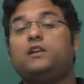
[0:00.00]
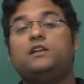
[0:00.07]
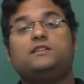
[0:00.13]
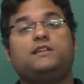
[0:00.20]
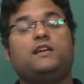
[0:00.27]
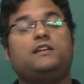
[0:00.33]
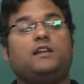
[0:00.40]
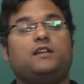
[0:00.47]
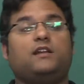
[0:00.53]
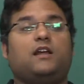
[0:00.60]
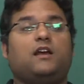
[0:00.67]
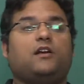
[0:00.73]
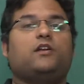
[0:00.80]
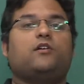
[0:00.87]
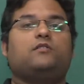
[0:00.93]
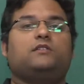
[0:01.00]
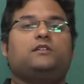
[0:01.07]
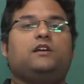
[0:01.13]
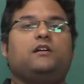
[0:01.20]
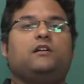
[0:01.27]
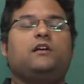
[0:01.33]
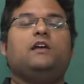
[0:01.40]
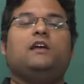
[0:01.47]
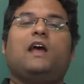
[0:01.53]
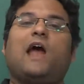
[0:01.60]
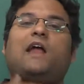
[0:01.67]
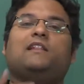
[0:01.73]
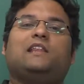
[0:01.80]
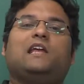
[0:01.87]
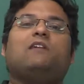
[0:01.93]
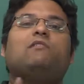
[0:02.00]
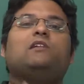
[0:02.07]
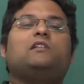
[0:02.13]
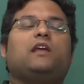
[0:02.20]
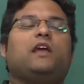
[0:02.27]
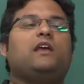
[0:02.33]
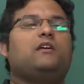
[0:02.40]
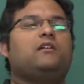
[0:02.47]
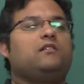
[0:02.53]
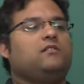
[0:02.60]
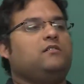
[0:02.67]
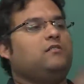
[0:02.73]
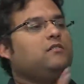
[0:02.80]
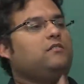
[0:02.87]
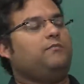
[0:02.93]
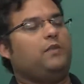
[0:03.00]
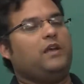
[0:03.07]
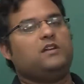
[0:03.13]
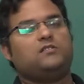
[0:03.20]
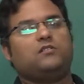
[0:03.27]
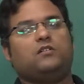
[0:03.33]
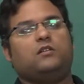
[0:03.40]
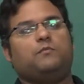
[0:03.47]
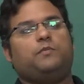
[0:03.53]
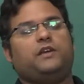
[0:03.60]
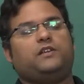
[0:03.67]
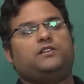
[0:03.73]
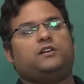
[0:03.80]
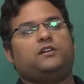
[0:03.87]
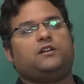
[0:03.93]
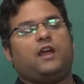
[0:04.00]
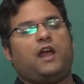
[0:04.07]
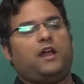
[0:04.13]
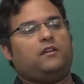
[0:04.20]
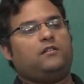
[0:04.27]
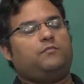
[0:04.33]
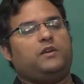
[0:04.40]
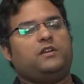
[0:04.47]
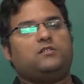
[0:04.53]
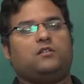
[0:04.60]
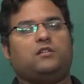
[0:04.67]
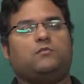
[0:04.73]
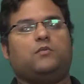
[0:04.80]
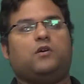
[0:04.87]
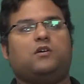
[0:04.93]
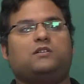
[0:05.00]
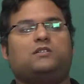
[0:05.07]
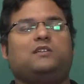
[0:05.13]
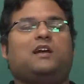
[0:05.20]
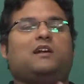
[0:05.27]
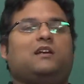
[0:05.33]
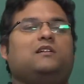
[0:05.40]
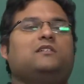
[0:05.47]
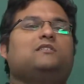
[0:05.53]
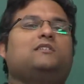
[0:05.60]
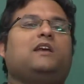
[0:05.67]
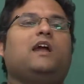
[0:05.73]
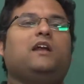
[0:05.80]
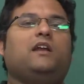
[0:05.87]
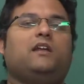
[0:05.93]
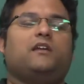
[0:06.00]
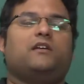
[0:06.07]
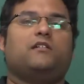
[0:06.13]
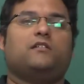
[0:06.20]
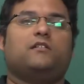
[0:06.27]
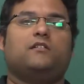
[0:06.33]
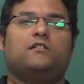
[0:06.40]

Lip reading: really seen that there are crayons here, and they will think based on the picture and based on the box that it is candy here.